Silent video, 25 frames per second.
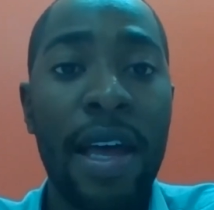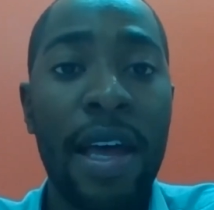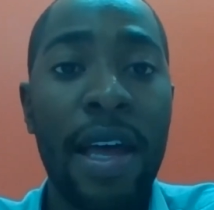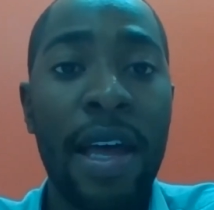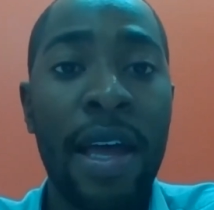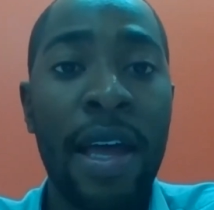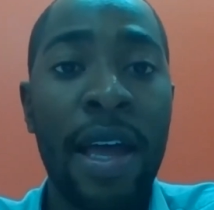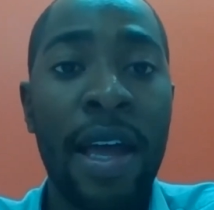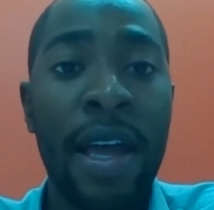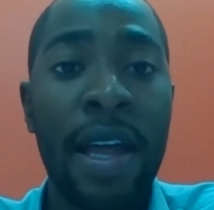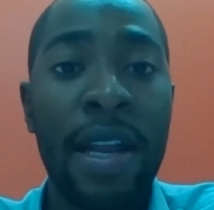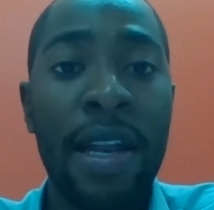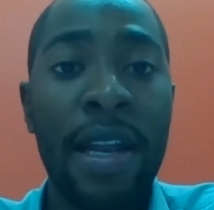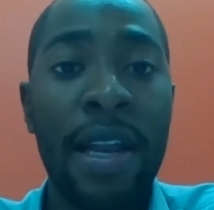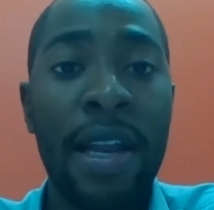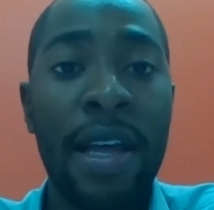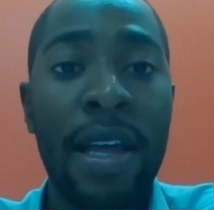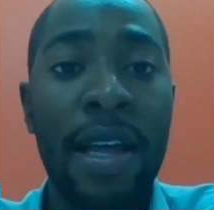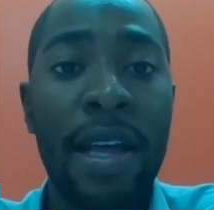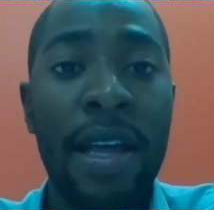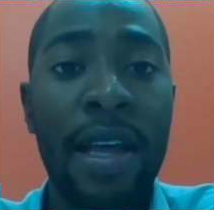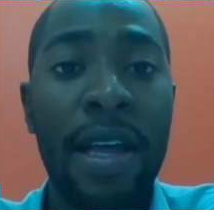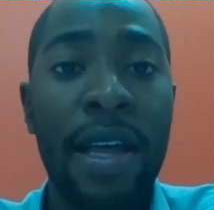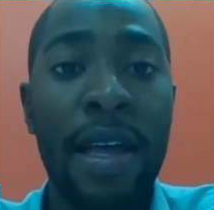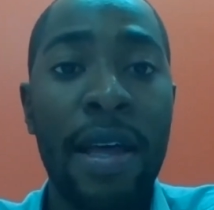Uh,
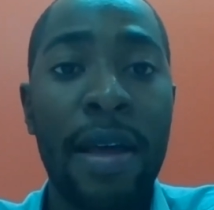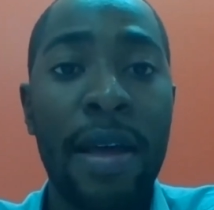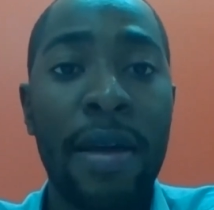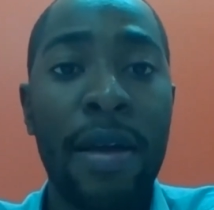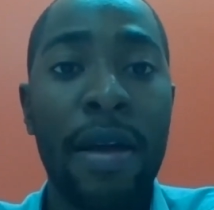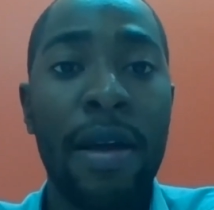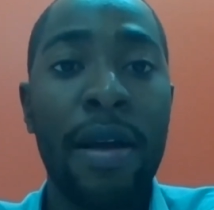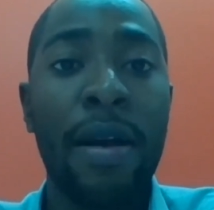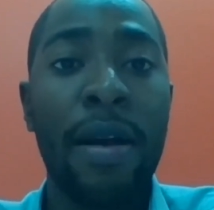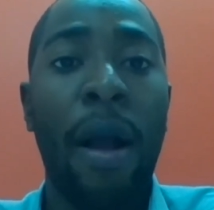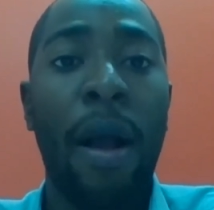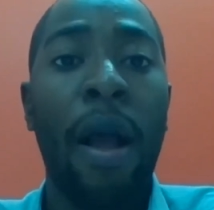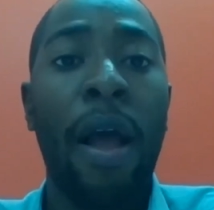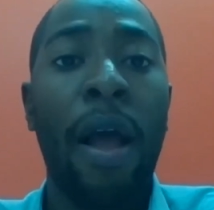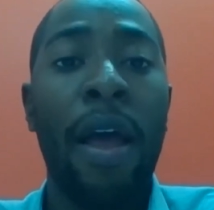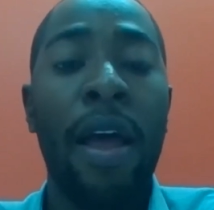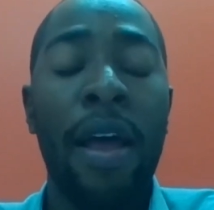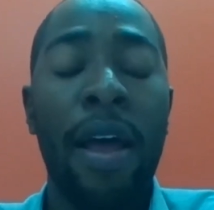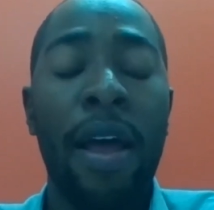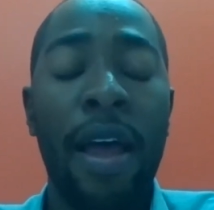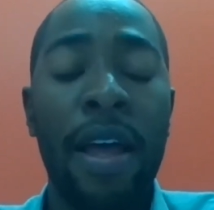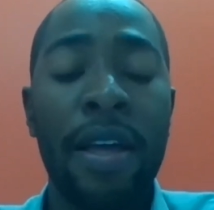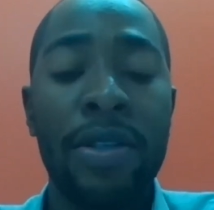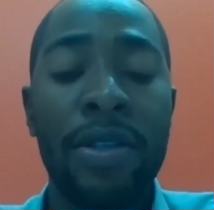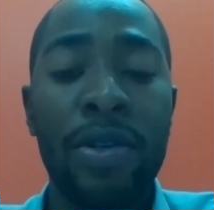and uh,
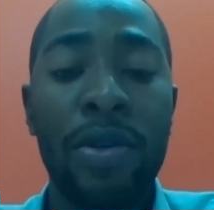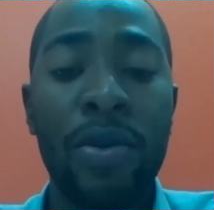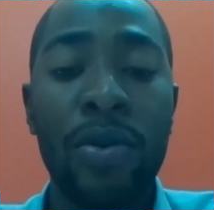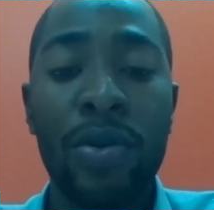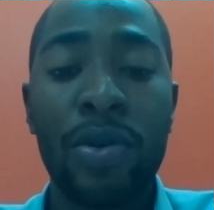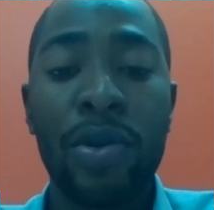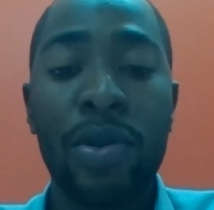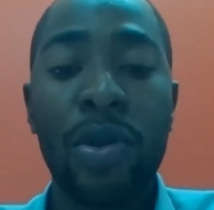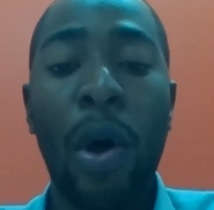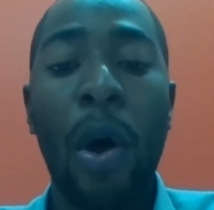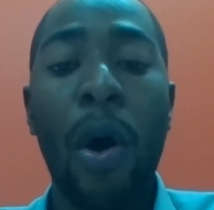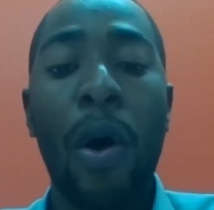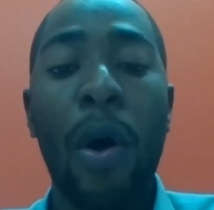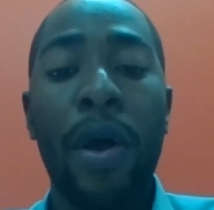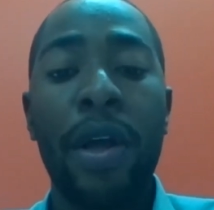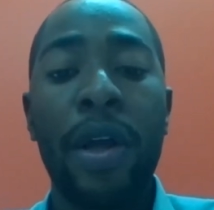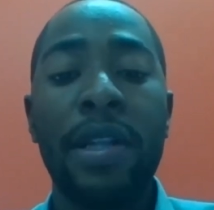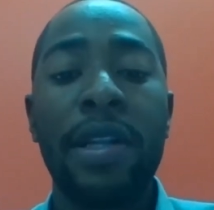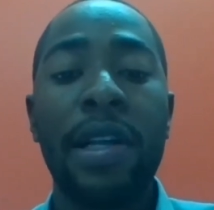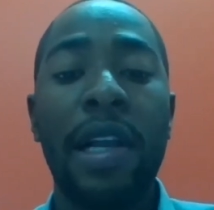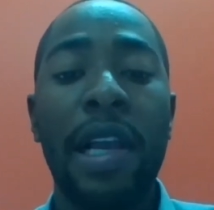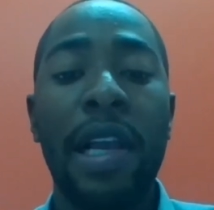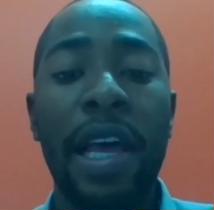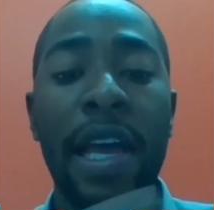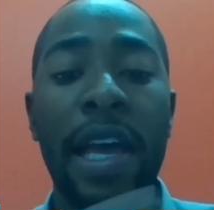as you
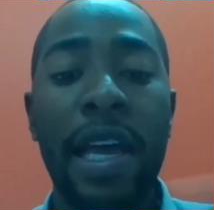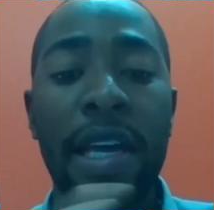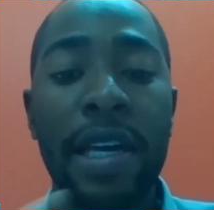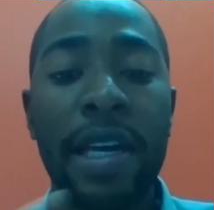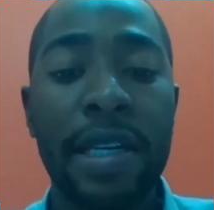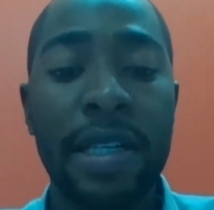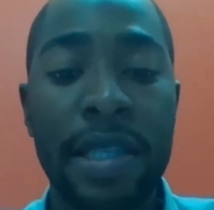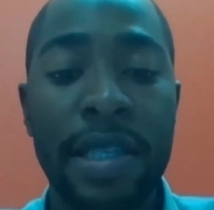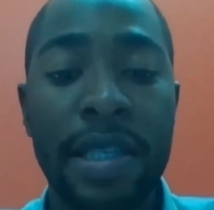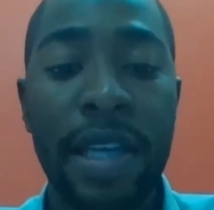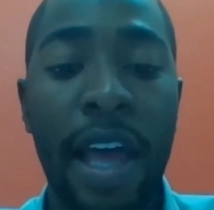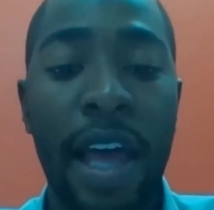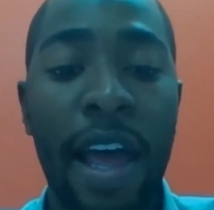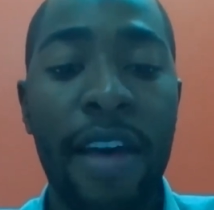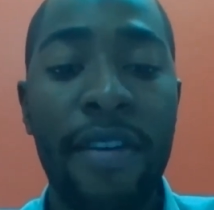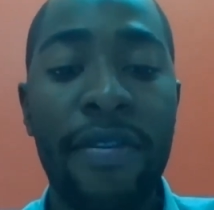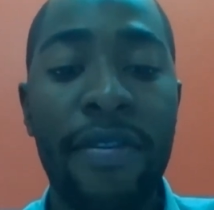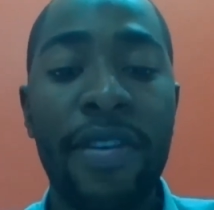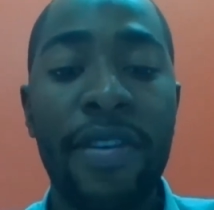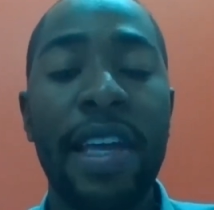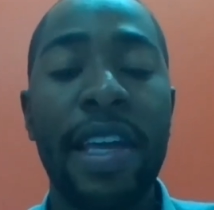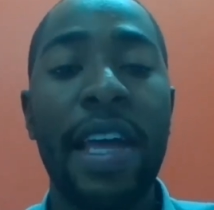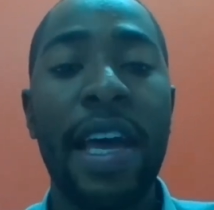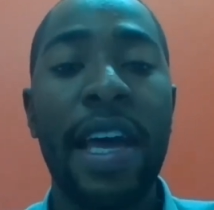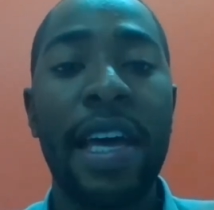saw in the layers,
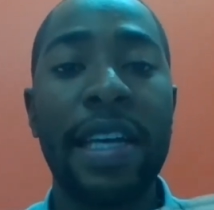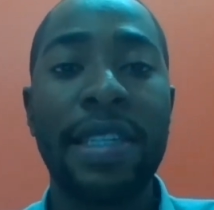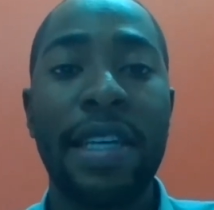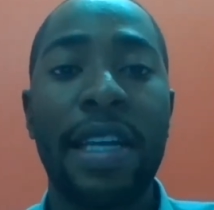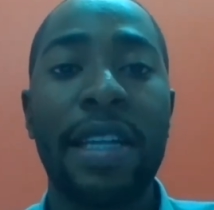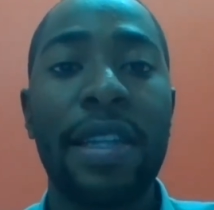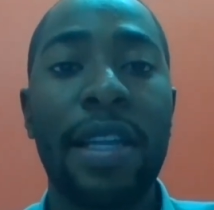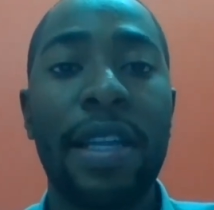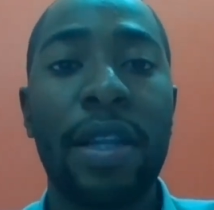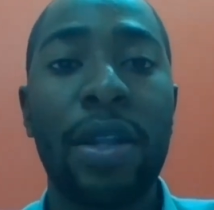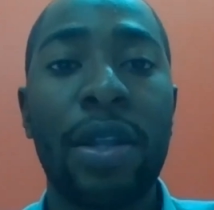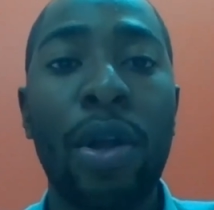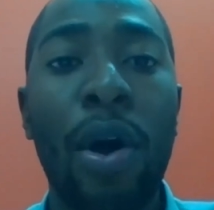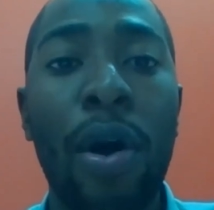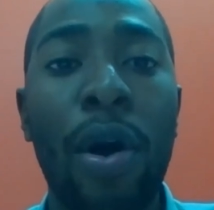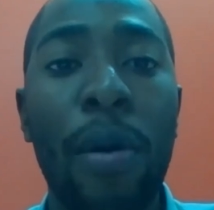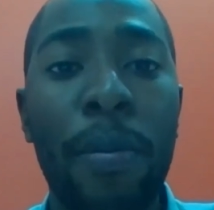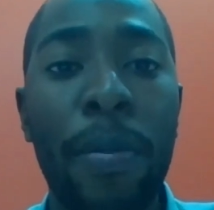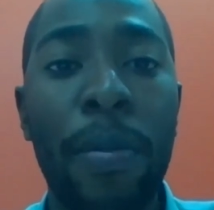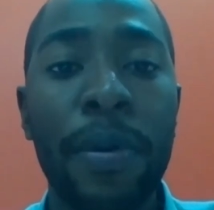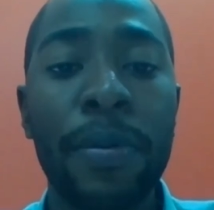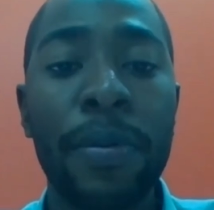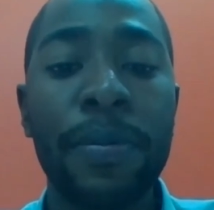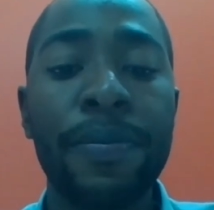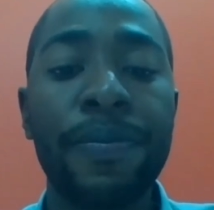having gas at the
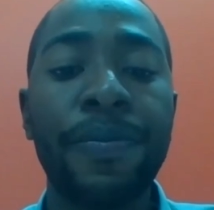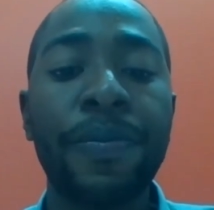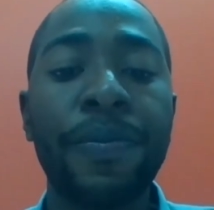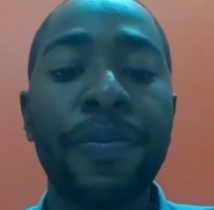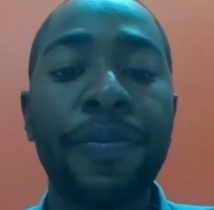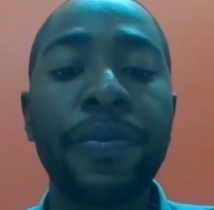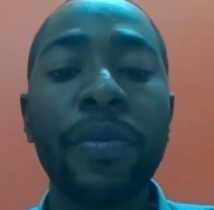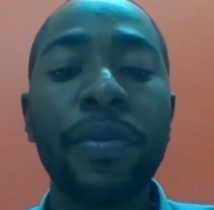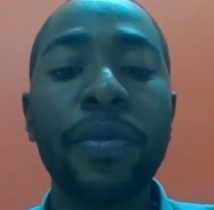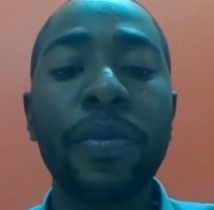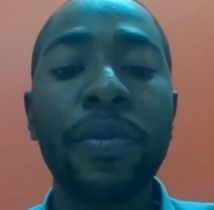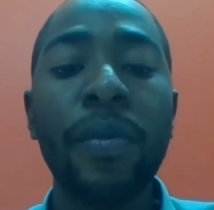top,